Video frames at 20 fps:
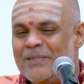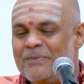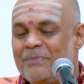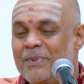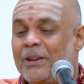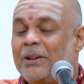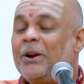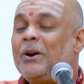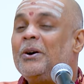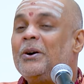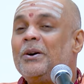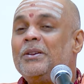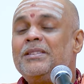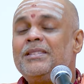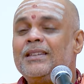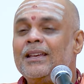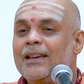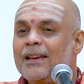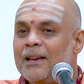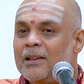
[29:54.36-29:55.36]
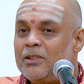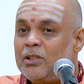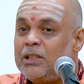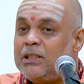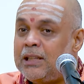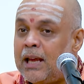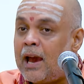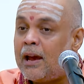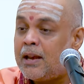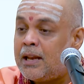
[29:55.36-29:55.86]
Because, see,
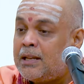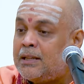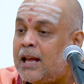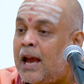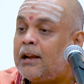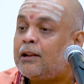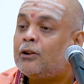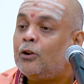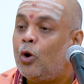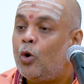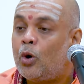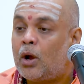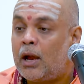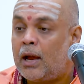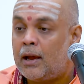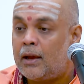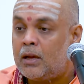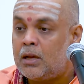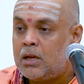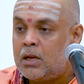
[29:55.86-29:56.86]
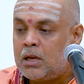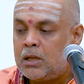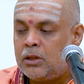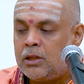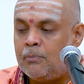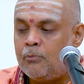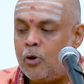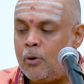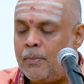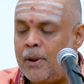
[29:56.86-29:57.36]
they are in that loka.
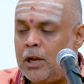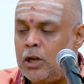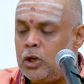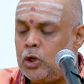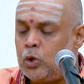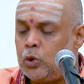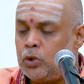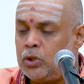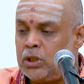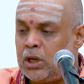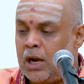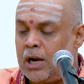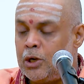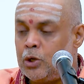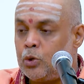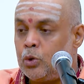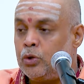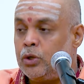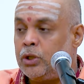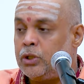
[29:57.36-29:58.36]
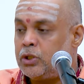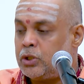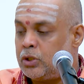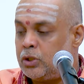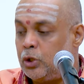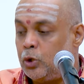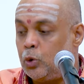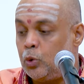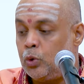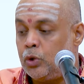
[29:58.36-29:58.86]
The moment you start to
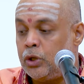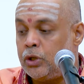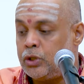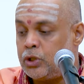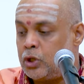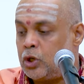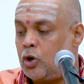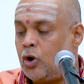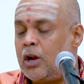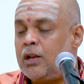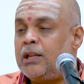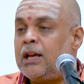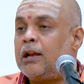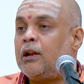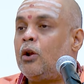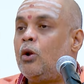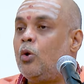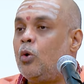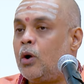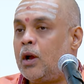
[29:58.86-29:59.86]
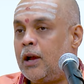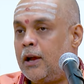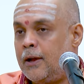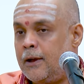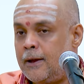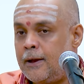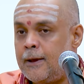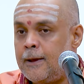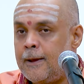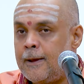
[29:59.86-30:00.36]
destroy that
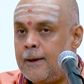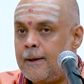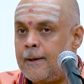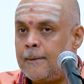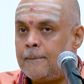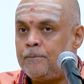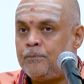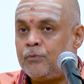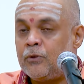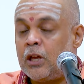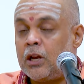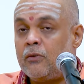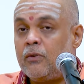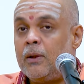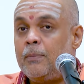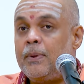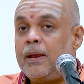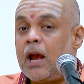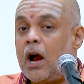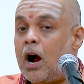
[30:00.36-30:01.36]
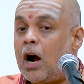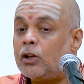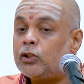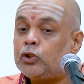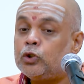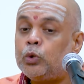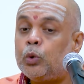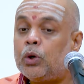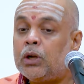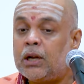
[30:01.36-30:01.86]
loka, there will be
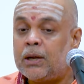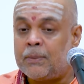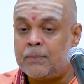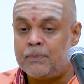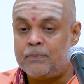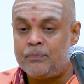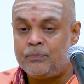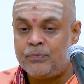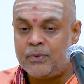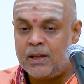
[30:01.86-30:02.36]
asukham